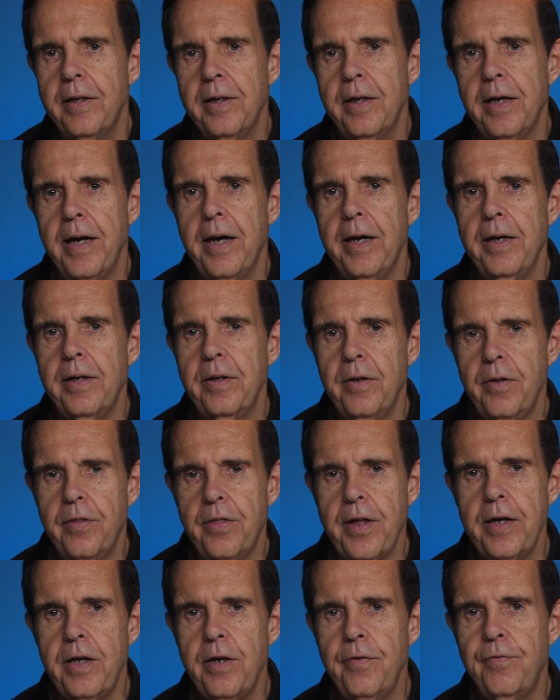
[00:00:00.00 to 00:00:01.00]

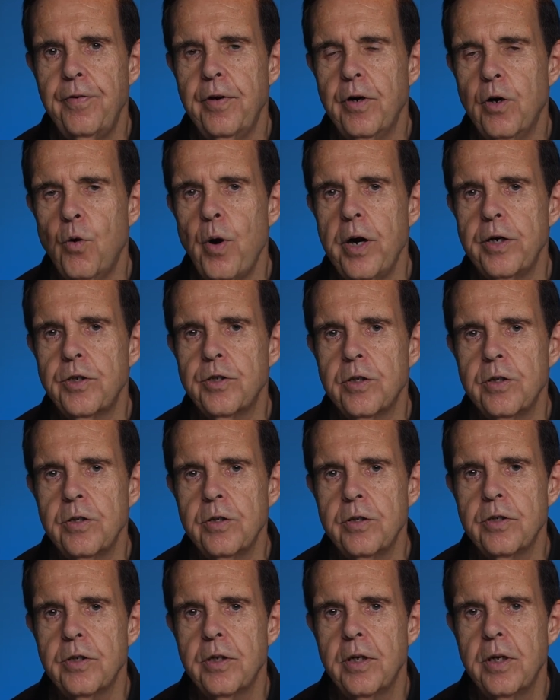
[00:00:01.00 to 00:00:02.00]
Thank you for your
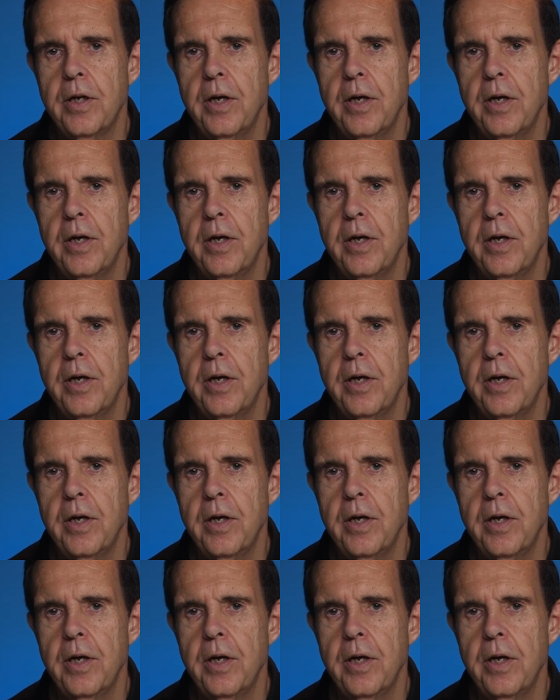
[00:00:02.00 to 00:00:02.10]
questions.